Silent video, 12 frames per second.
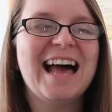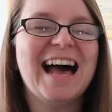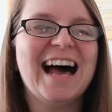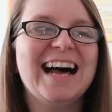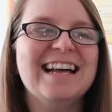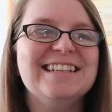
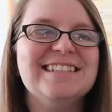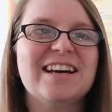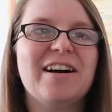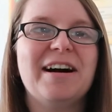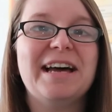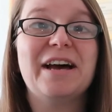and
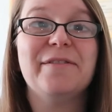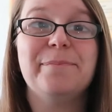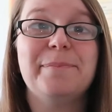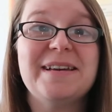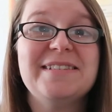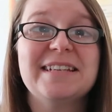I
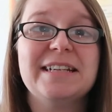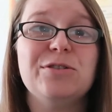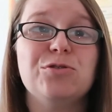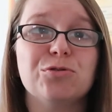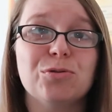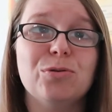have basically
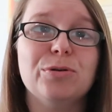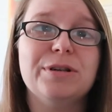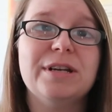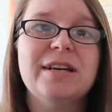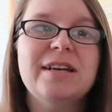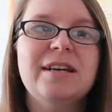
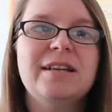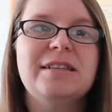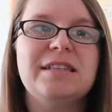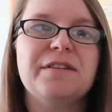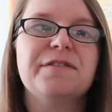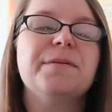drawn
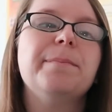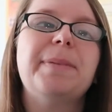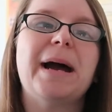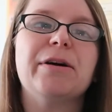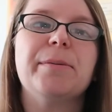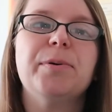different
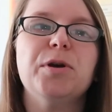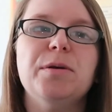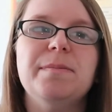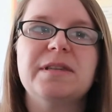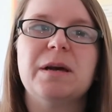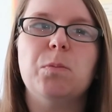parrot
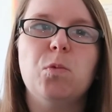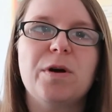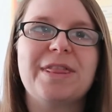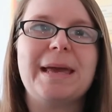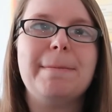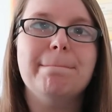poops and
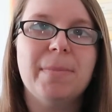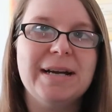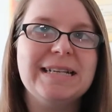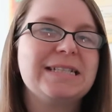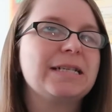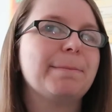what they
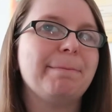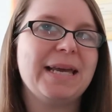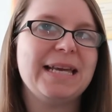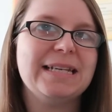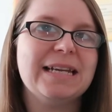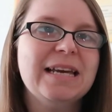might
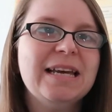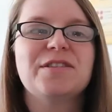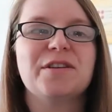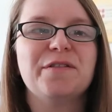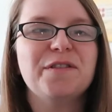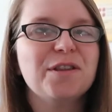mean.
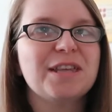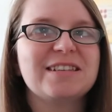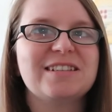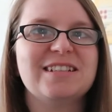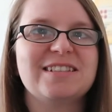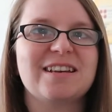So a few
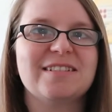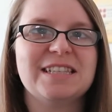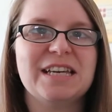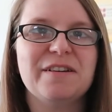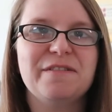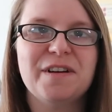things to discuss
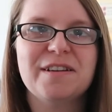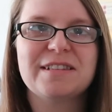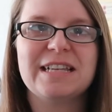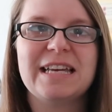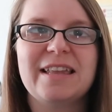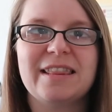here.
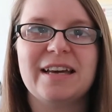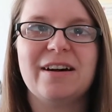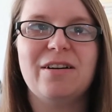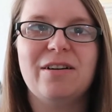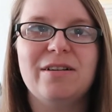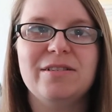Firstly, they
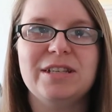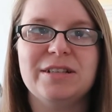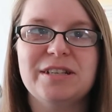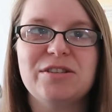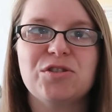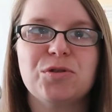are
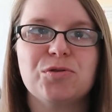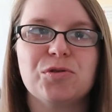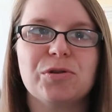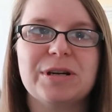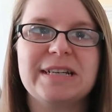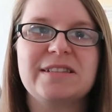digital
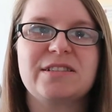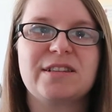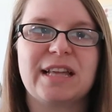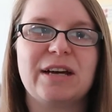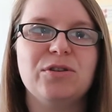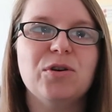drawings,
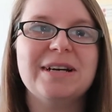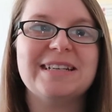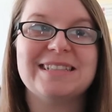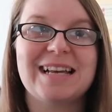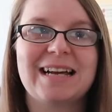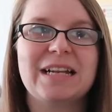so they are not
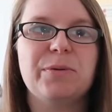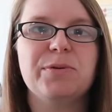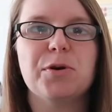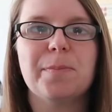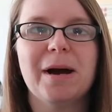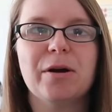exactly
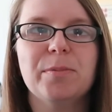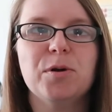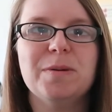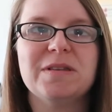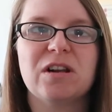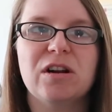what your parrot
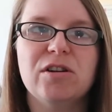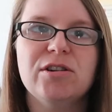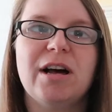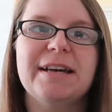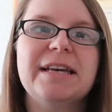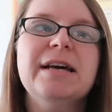poop is going to look
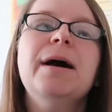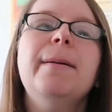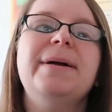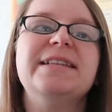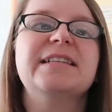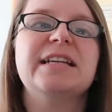like,
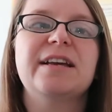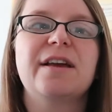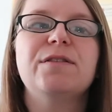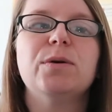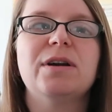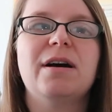but it's going to
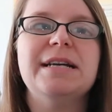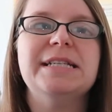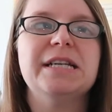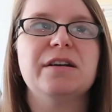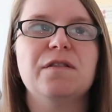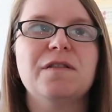give you an
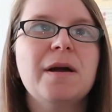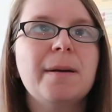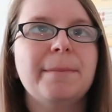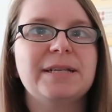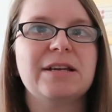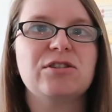idea of
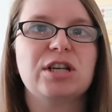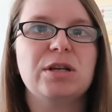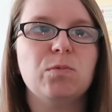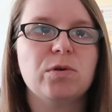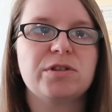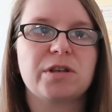
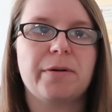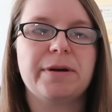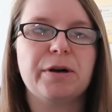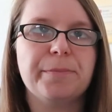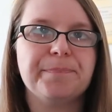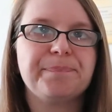potentially what's
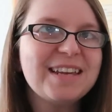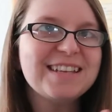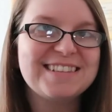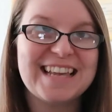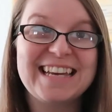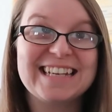going on.
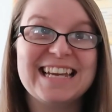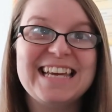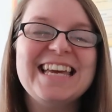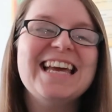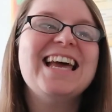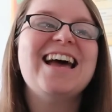
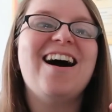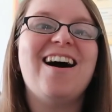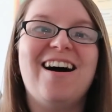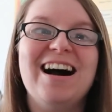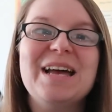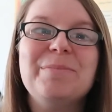Secondly,
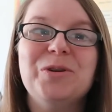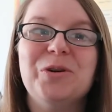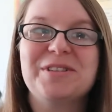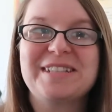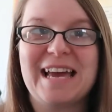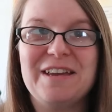I am
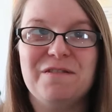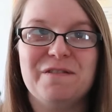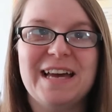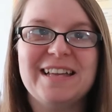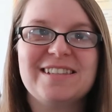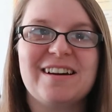not a
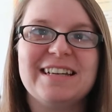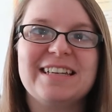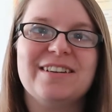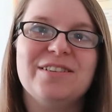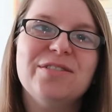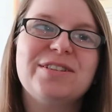vet, I
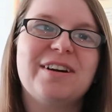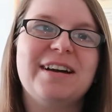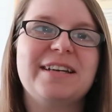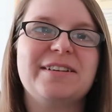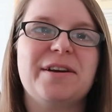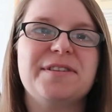cannot
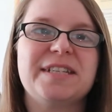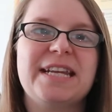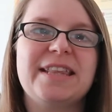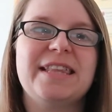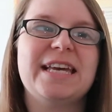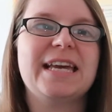diagnose
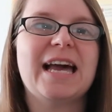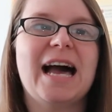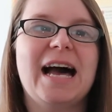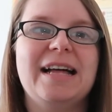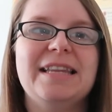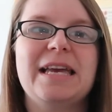anything
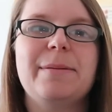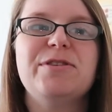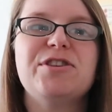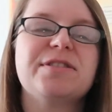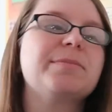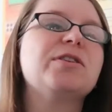and the
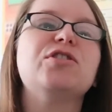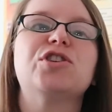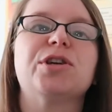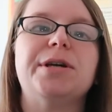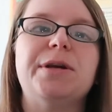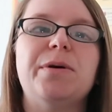images I'm going to
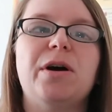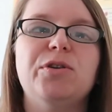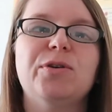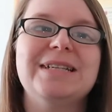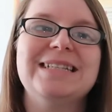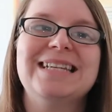show you are
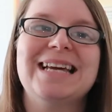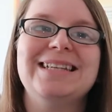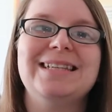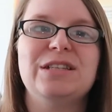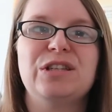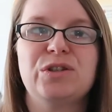not
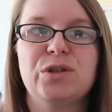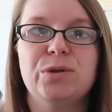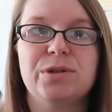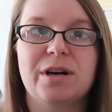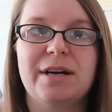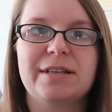intended
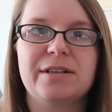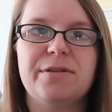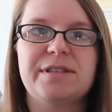to diagnose